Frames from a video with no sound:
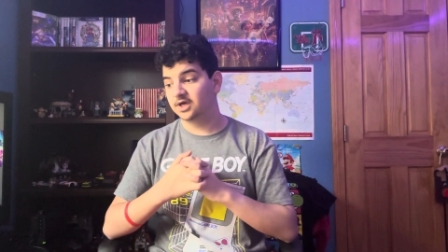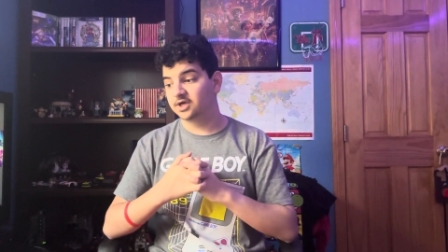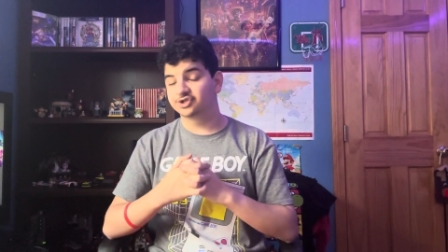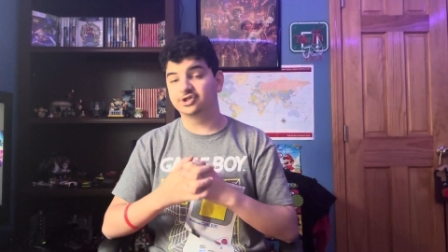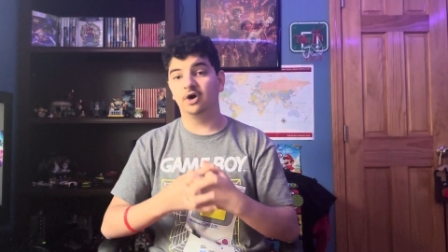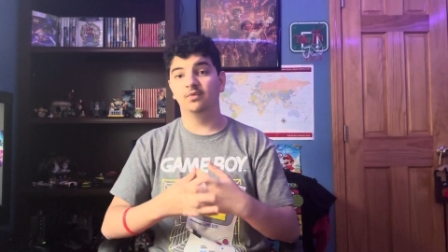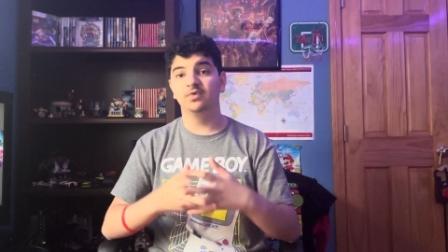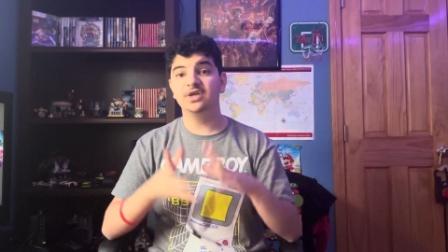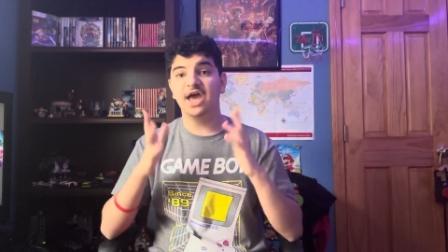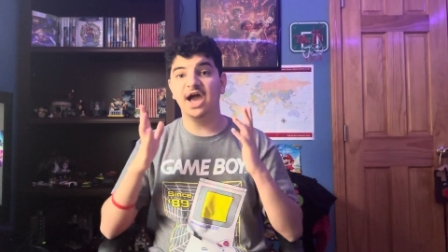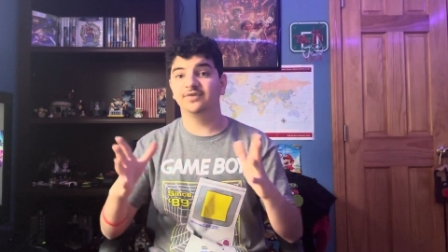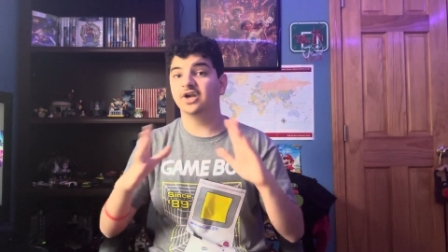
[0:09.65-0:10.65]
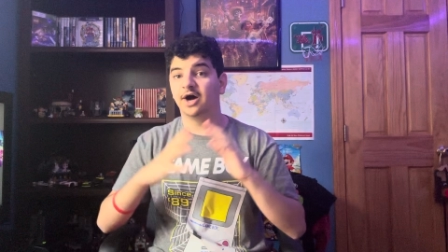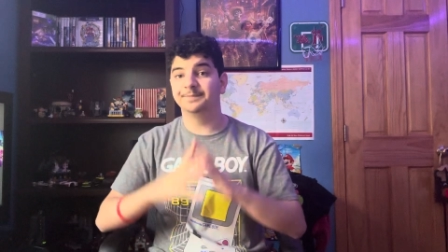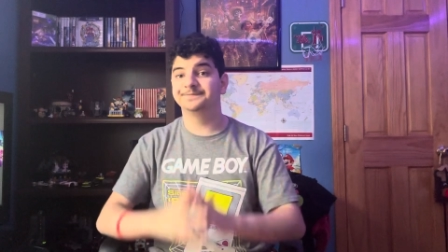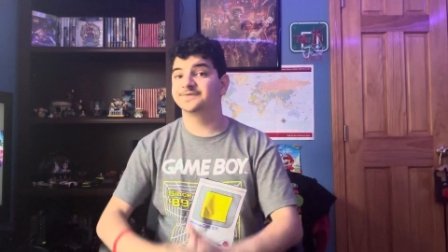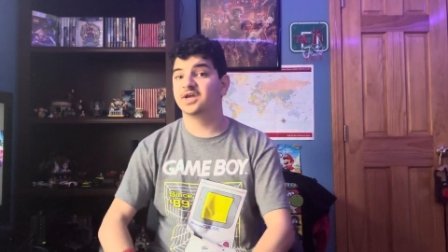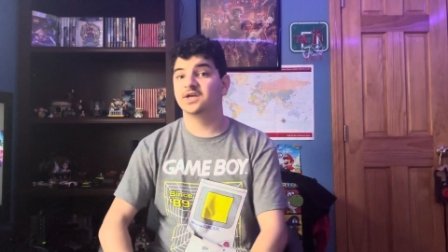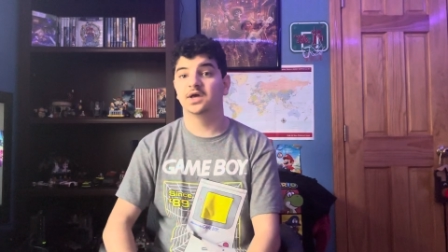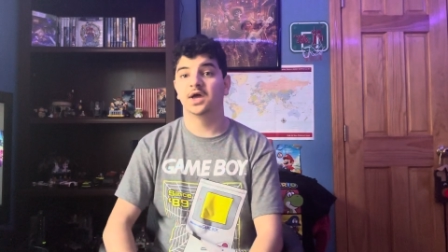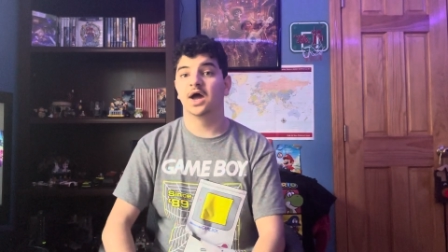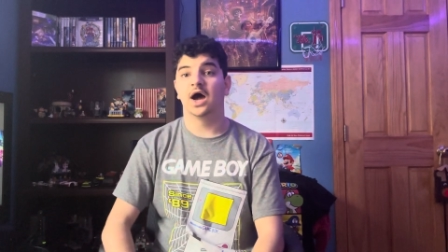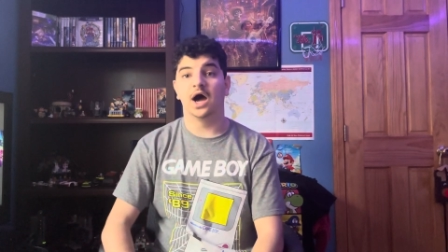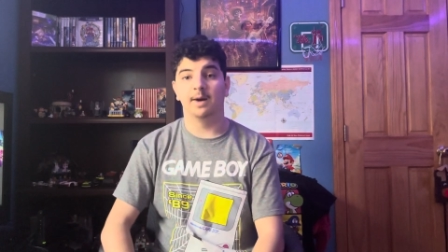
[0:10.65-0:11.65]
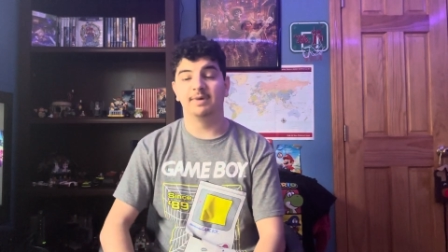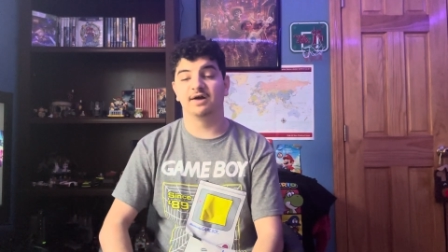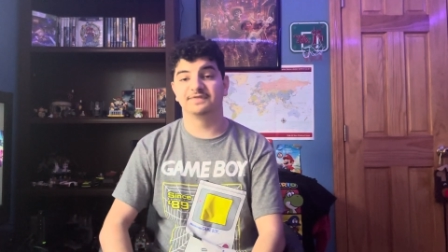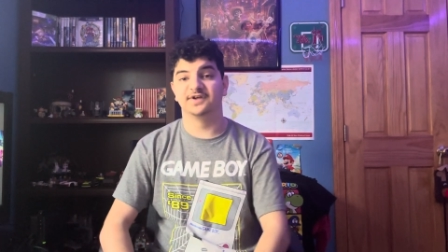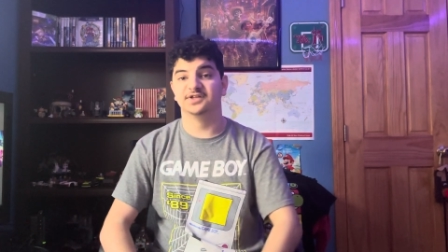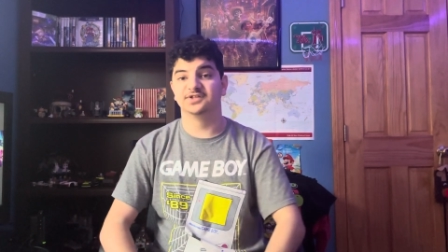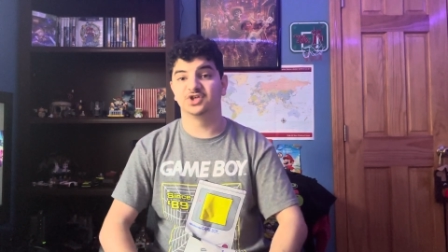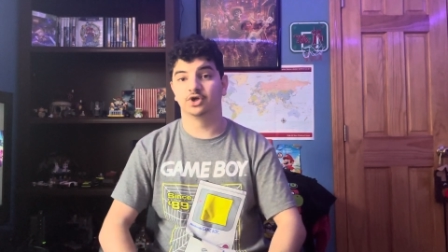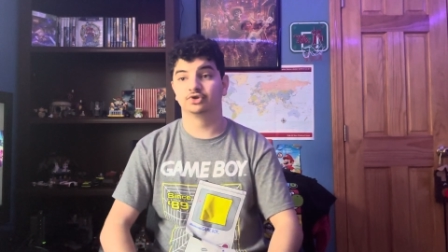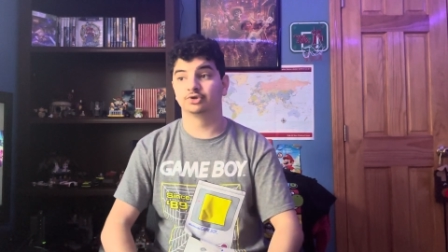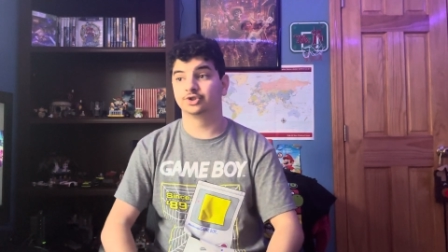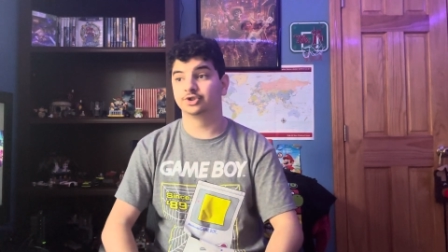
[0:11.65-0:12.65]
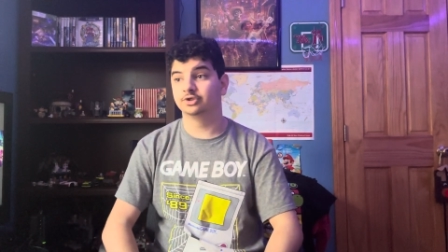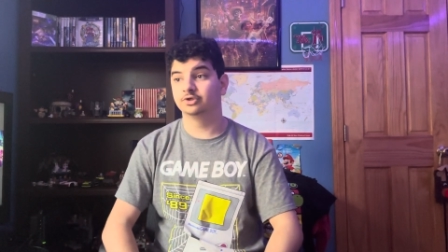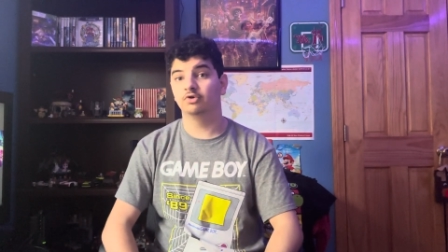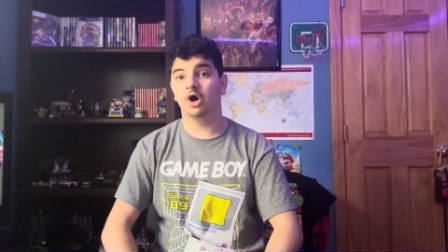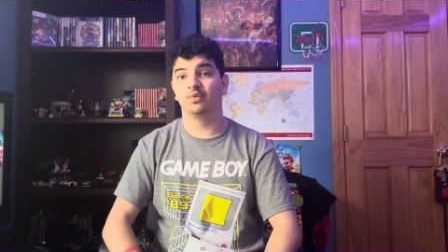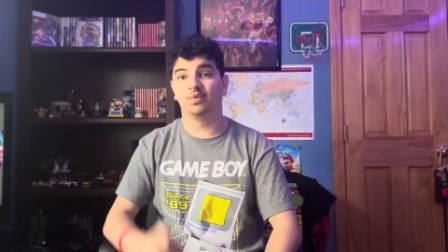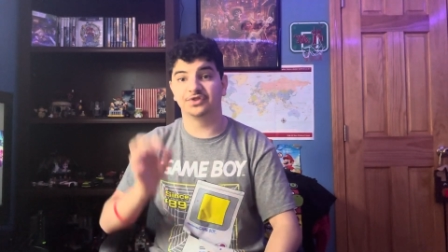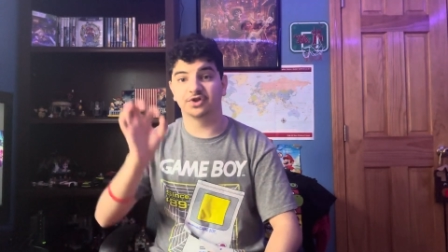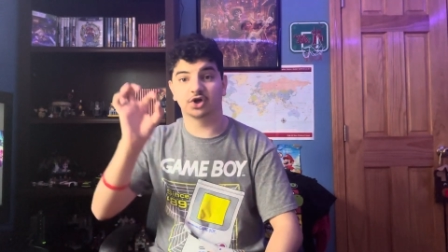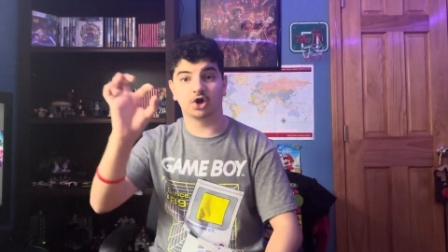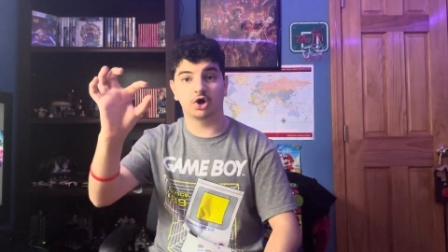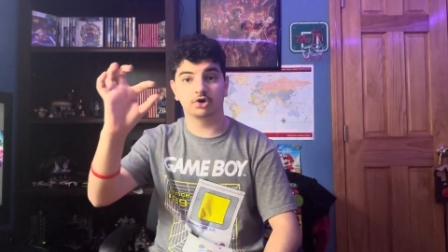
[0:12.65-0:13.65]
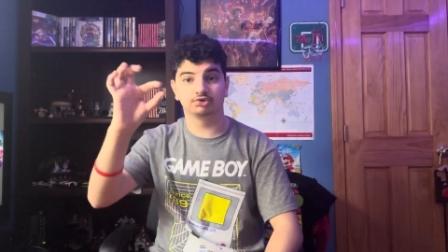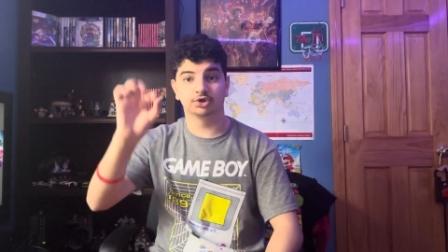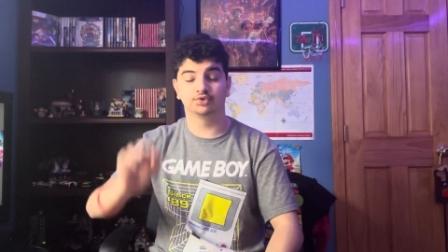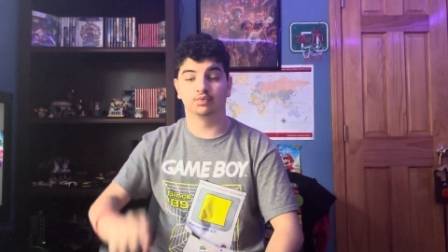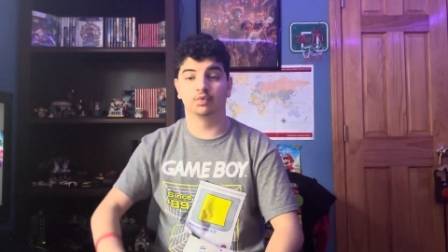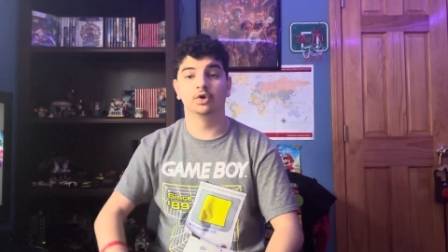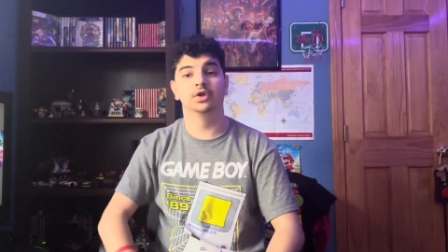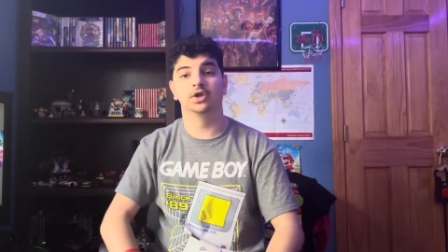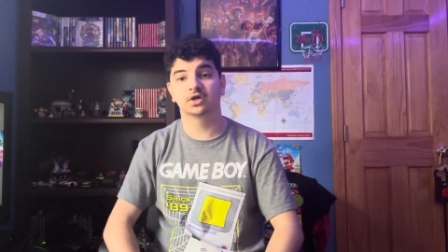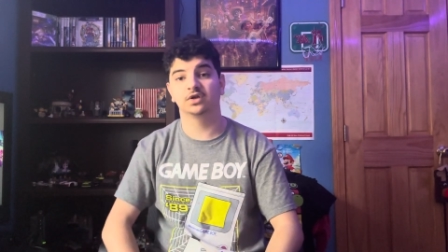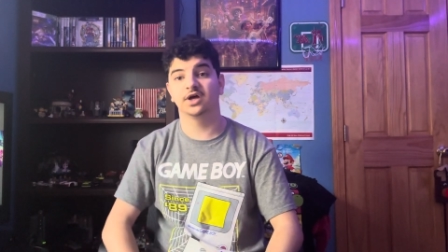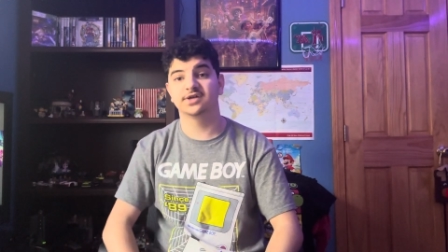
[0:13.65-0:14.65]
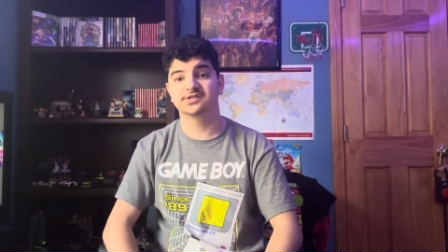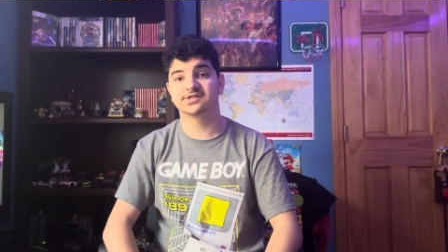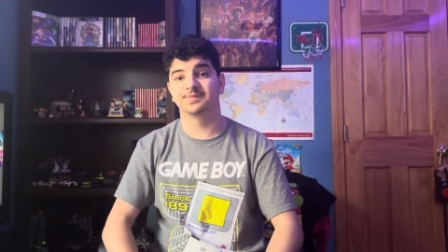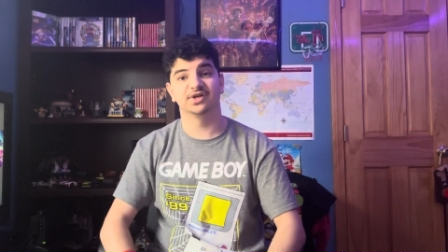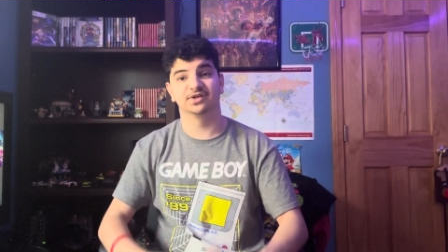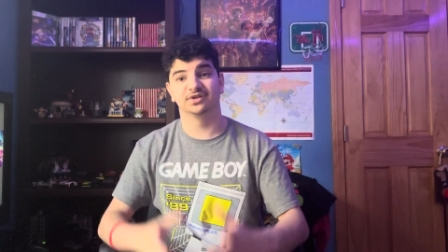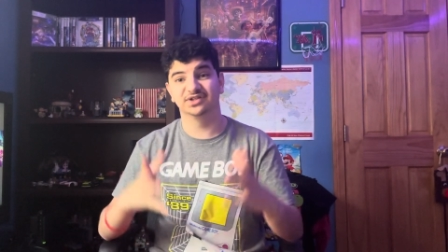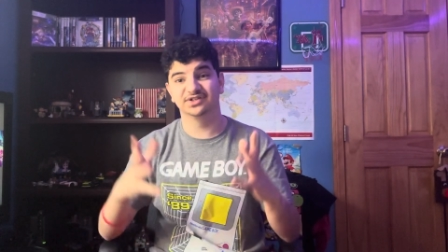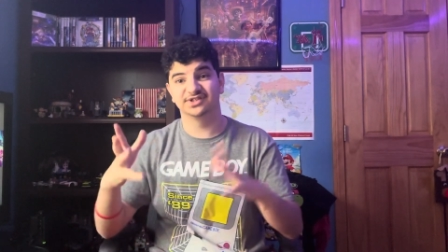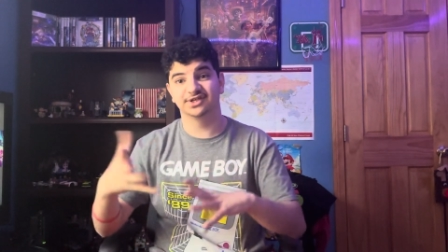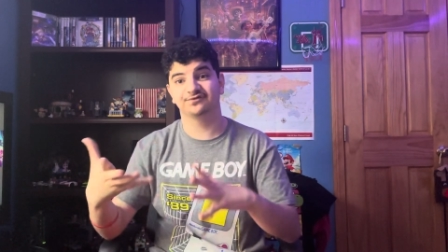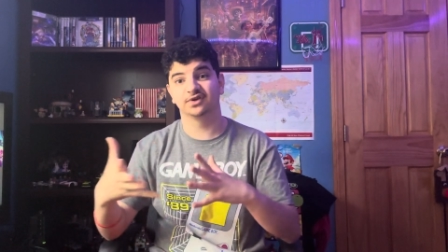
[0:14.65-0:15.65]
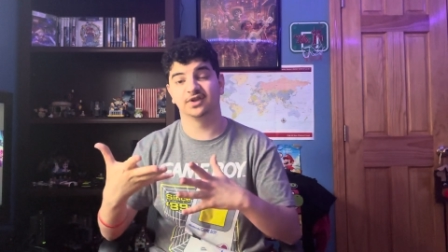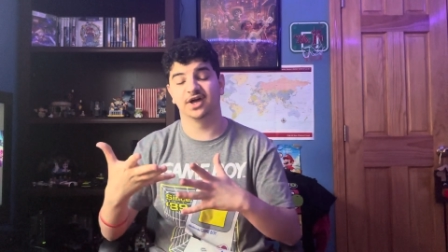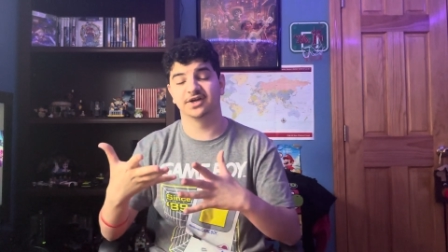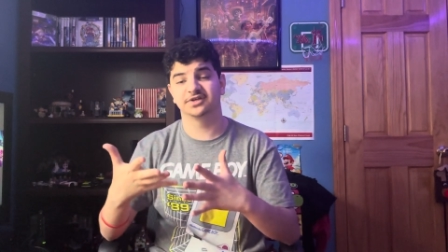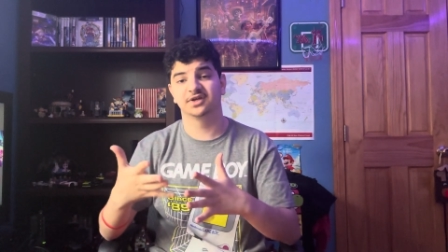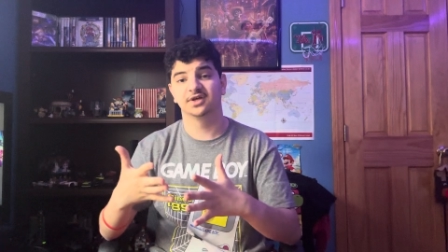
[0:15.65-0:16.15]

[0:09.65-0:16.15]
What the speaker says: So we have an update about the Nintendo Switch 2 on what the cartridge would look like, something a little different like